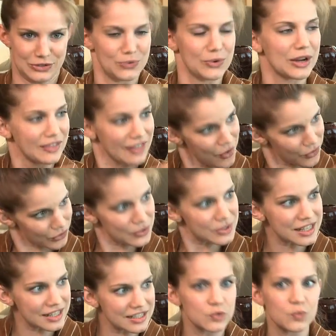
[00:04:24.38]
and doing
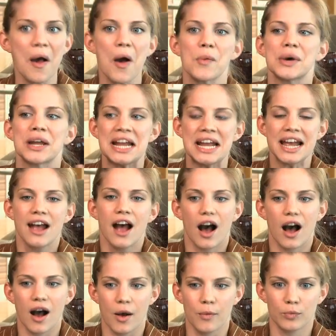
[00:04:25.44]
those things as well. But
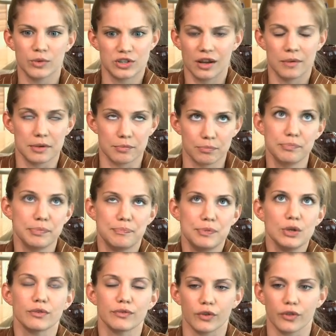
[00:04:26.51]
which, I mean,
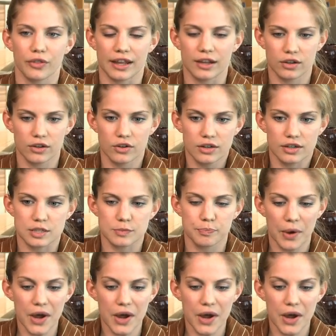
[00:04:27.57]
beautiful, thank goodness.